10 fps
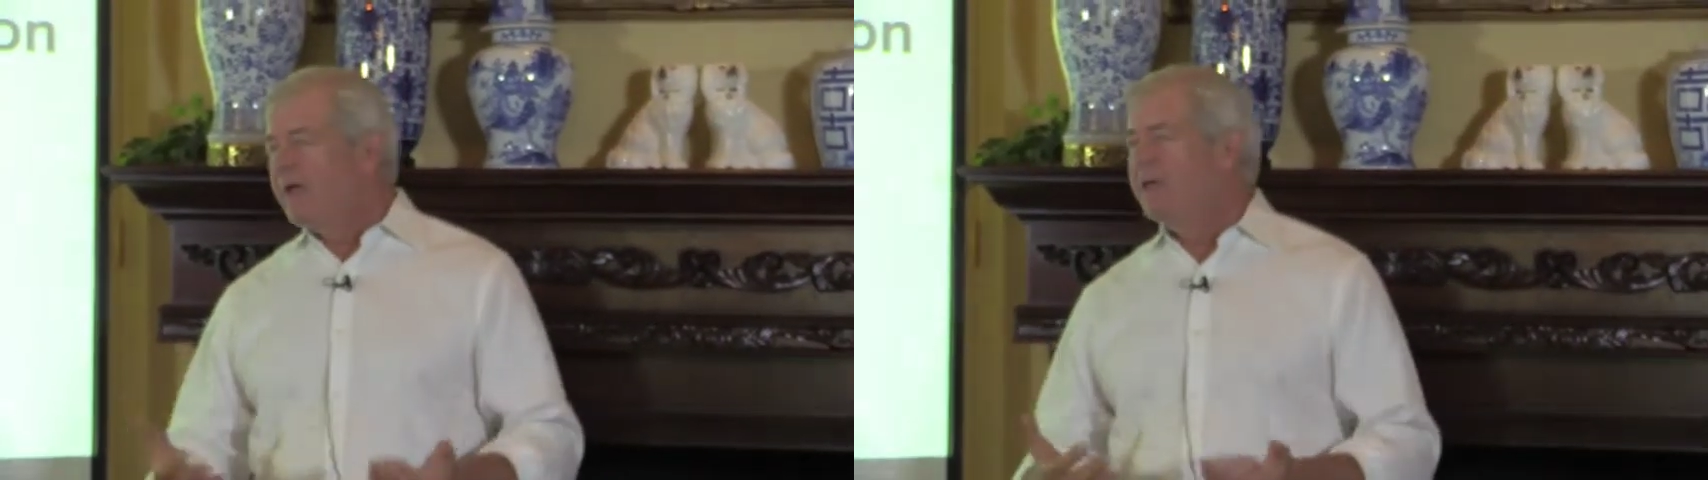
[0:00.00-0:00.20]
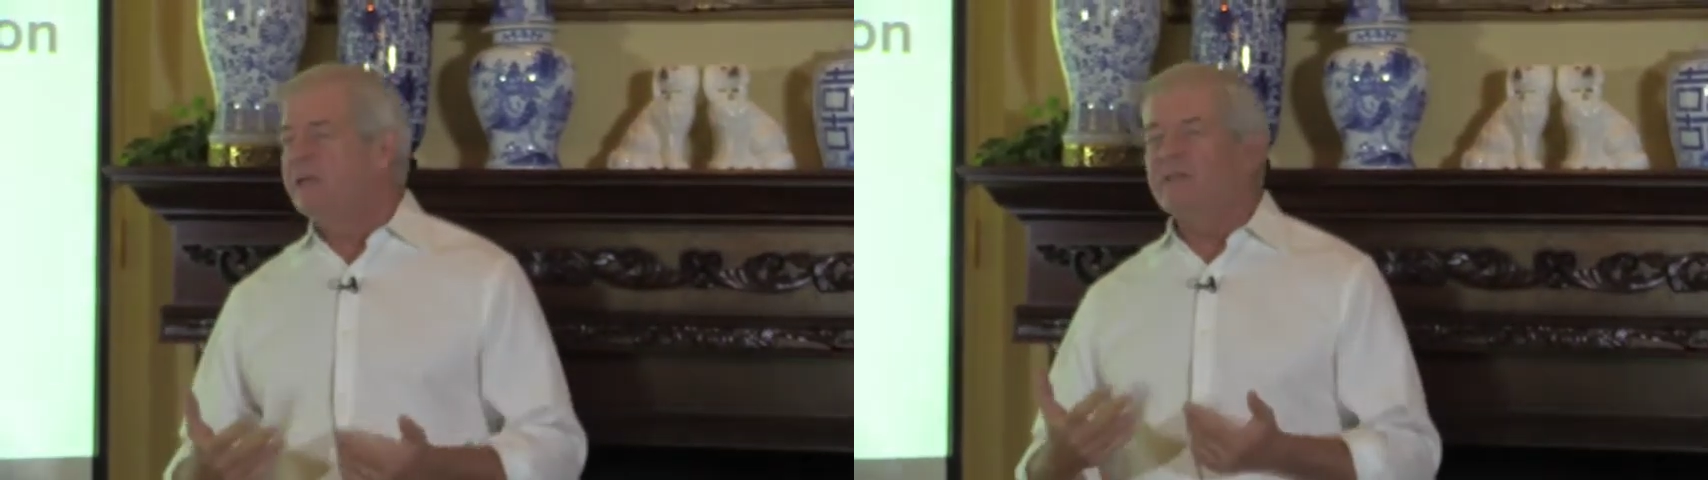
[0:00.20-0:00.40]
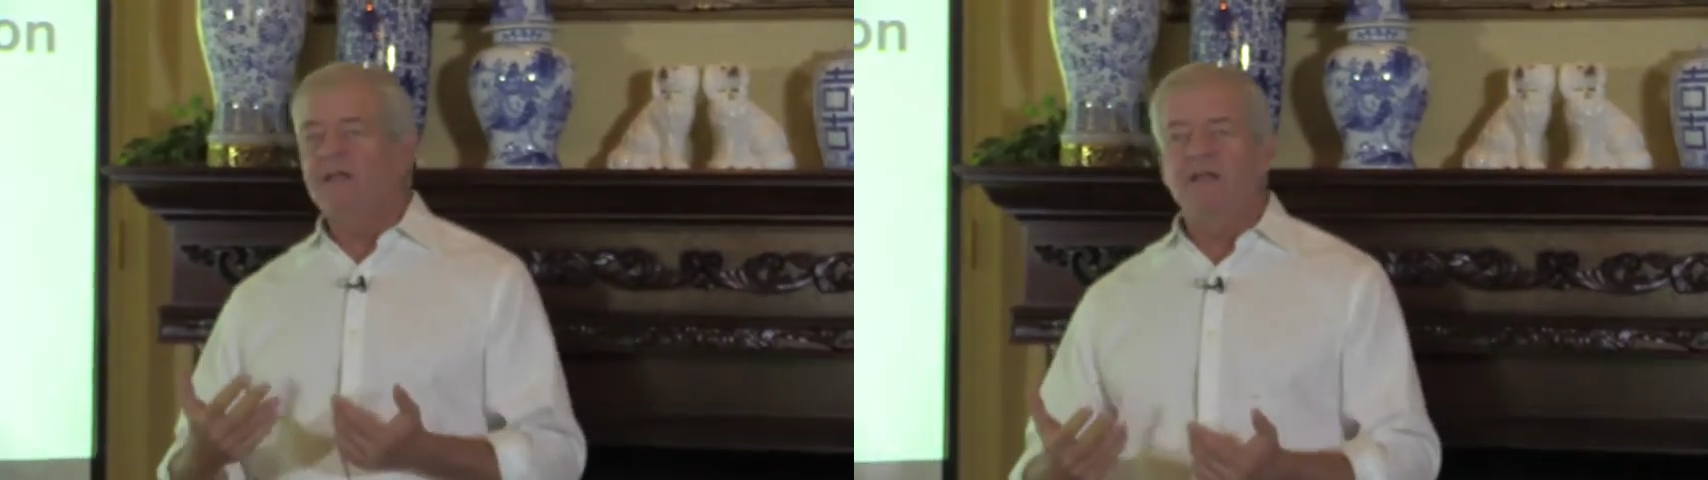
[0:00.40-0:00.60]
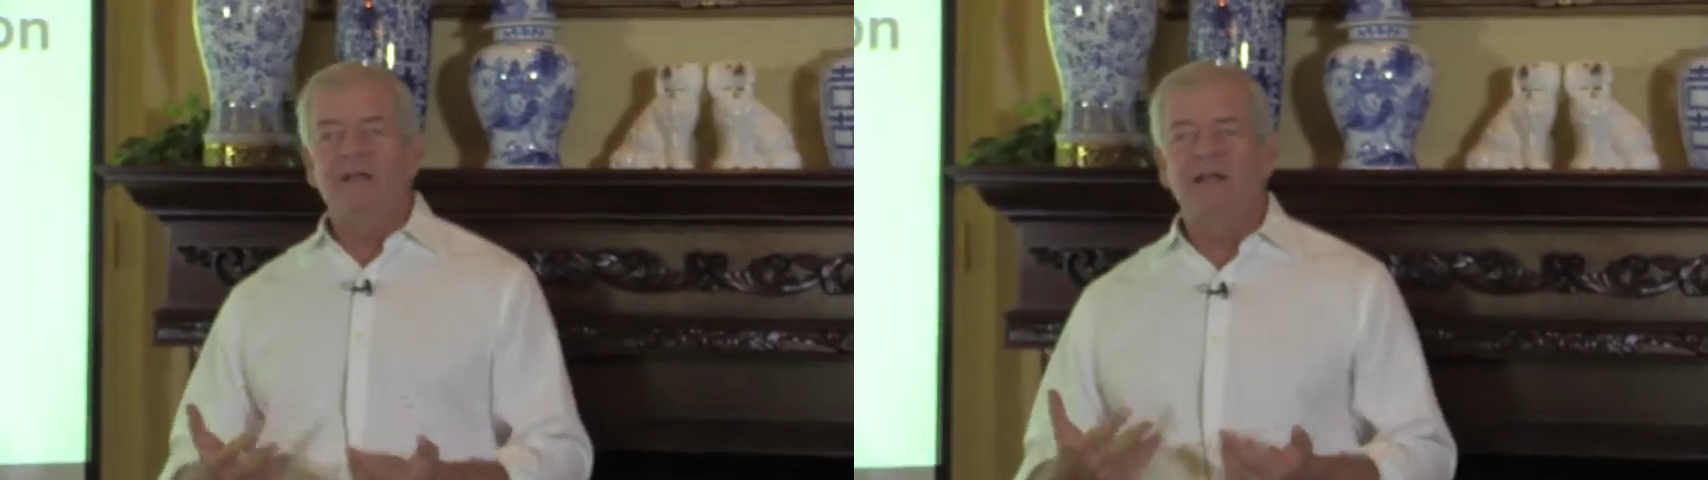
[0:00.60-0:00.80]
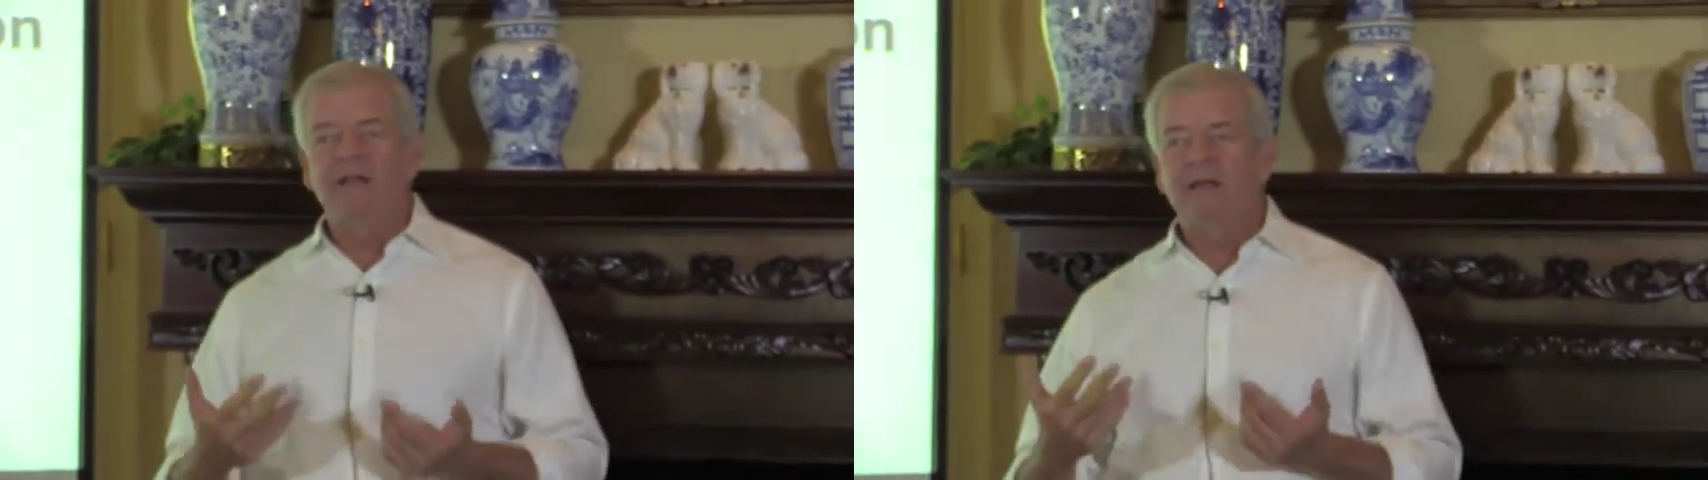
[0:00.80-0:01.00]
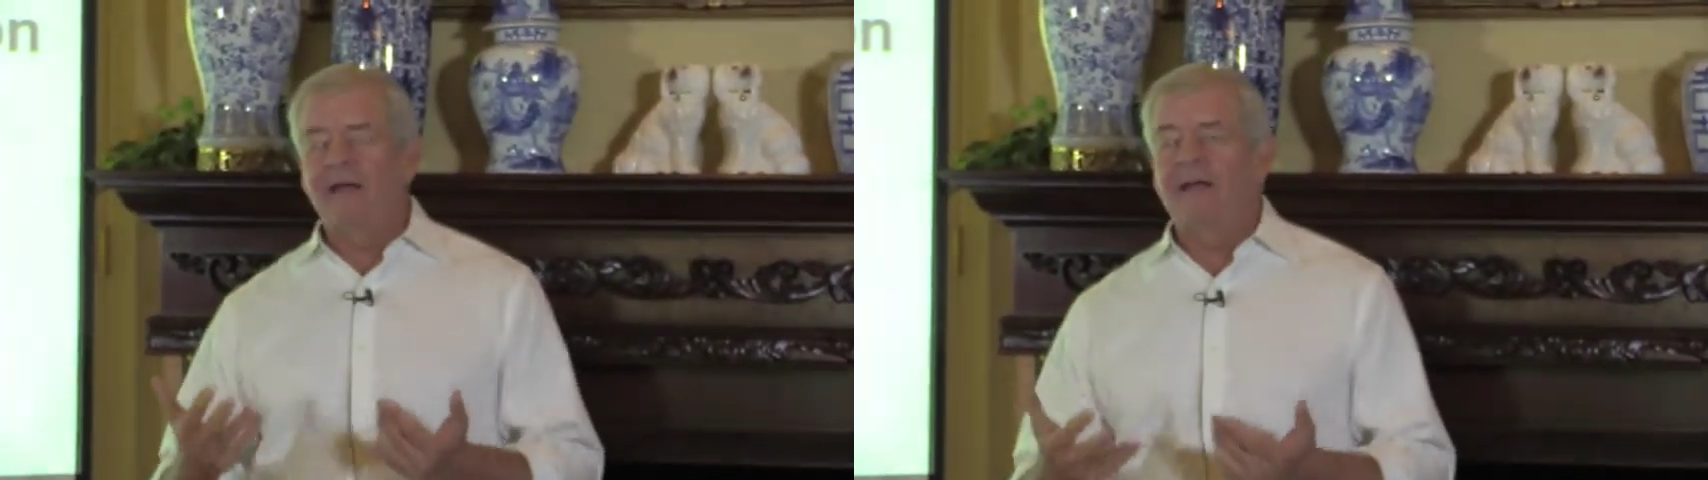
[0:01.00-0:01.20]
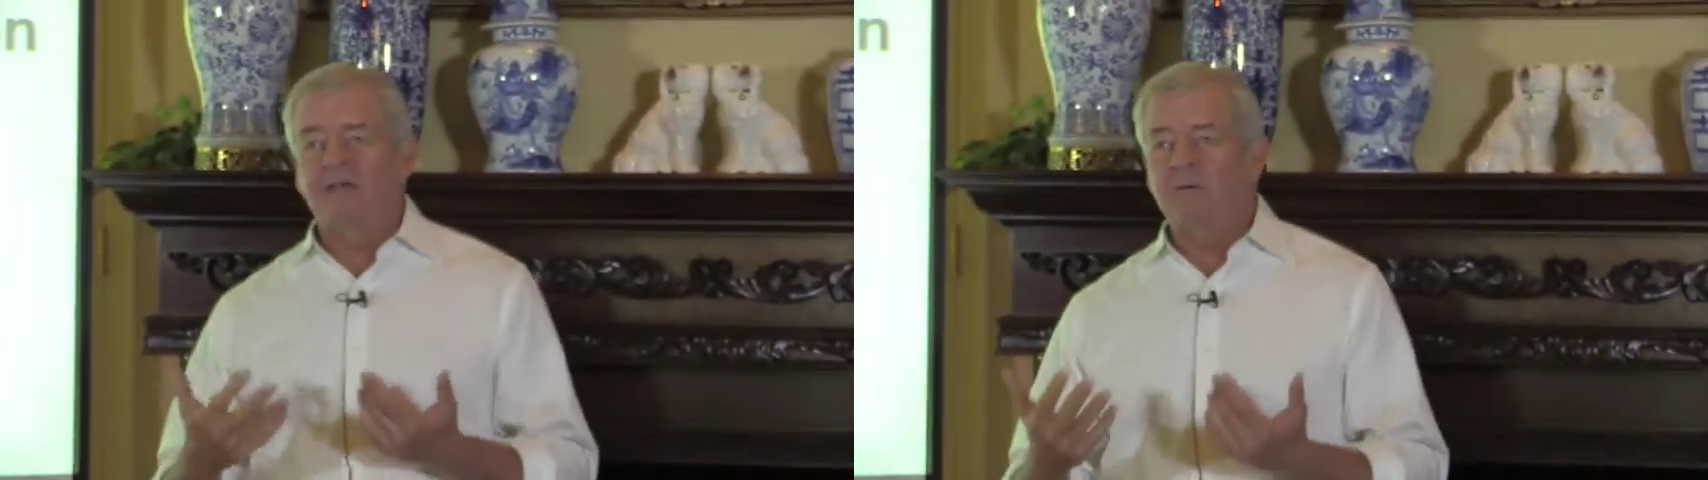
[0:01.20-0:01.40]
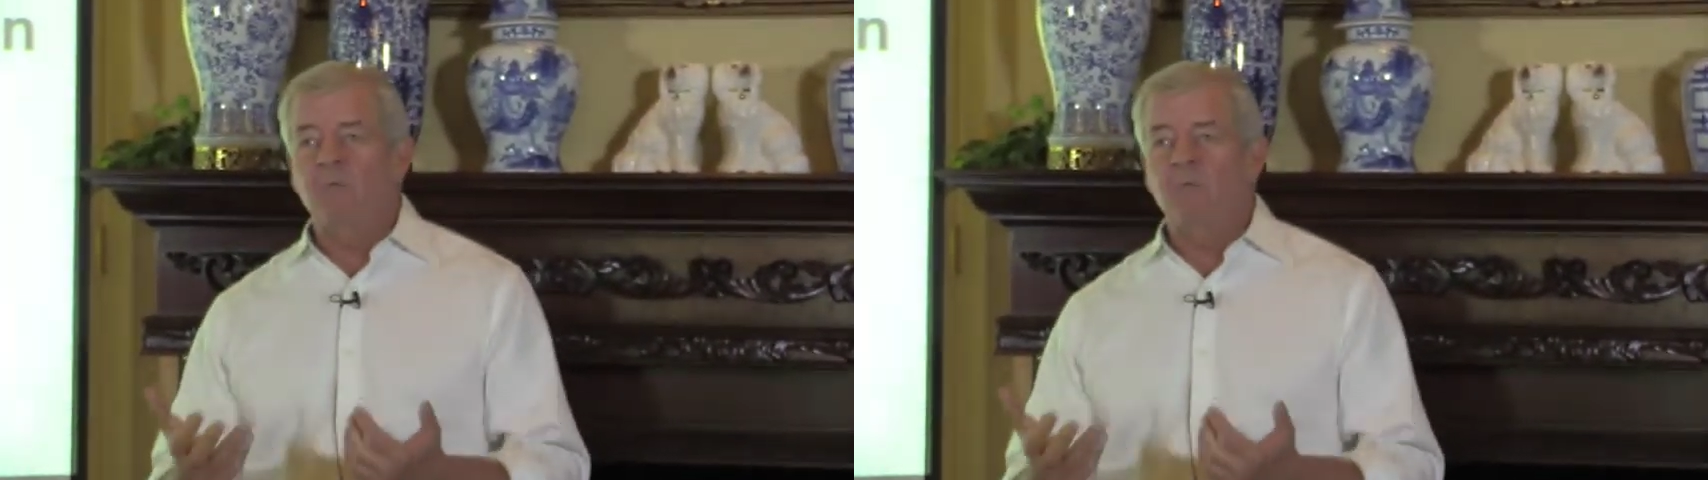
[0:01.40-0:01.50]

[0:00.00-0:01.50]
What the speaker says: He said, I said,